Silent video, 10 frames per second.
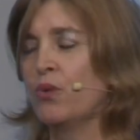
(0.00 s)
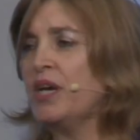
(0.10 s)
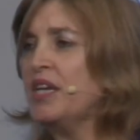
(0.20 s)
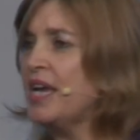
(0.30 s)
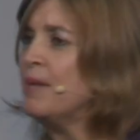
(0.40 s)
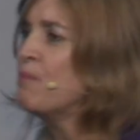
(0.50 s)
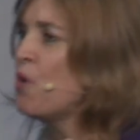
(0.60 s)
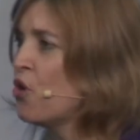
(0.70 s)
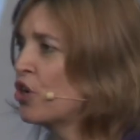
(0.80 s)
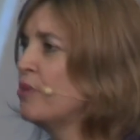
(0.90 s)
We need
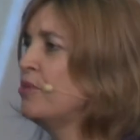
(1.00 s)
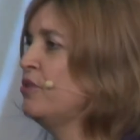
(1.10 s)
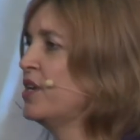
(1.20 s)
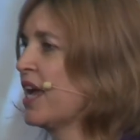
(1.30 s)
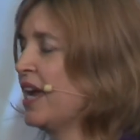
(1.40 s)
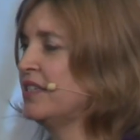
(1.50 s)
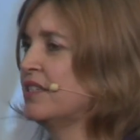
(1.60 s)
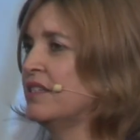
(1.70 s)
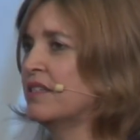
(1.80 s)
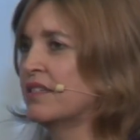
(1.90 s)
more
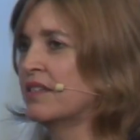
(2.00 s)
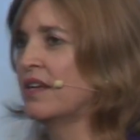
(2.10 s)
communicators,